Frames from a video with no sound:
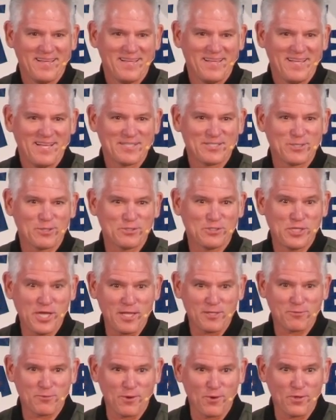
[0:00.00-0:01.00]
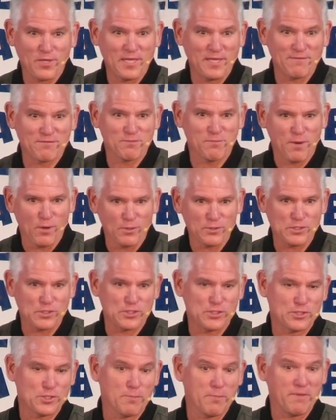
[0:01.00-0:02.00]
And so Jethro gives
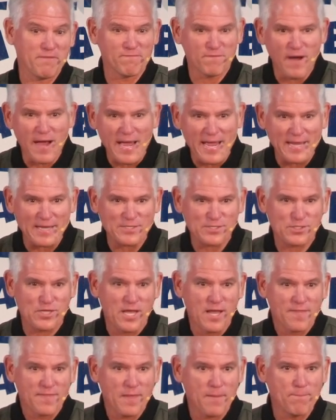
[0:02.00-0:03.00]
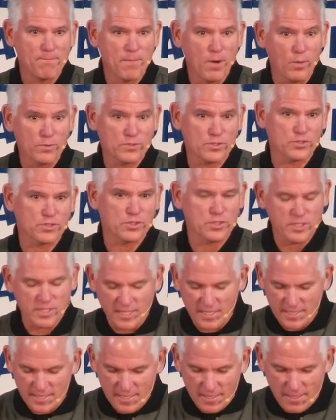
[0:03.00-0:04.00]
Moses some advice that Moses
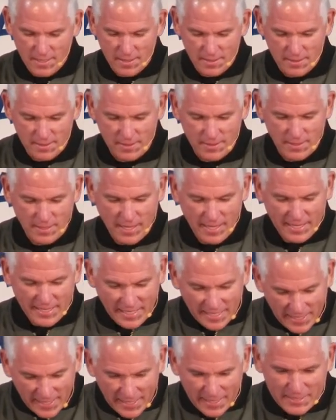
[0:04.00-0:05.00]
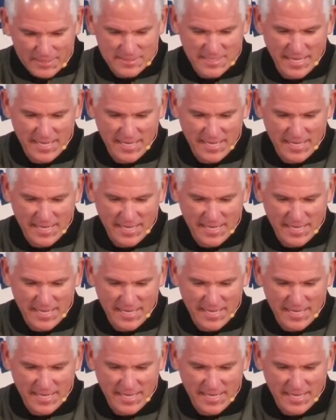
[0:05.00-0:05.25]
then heeds.